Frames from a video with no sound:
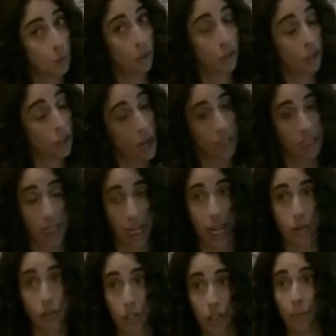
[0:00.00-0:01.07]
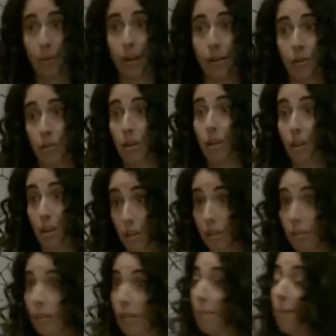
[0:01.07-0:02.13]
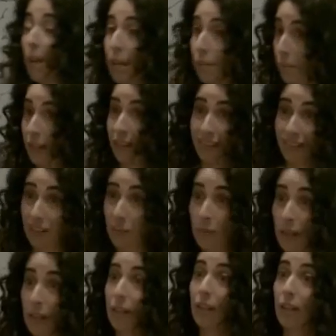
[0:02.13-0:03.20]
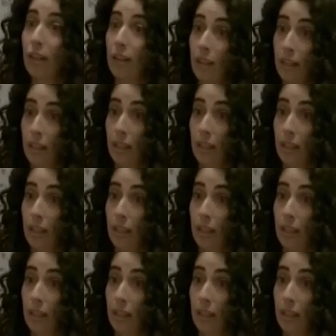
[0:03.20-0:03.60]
would talk to counsel about. They may be a little bit,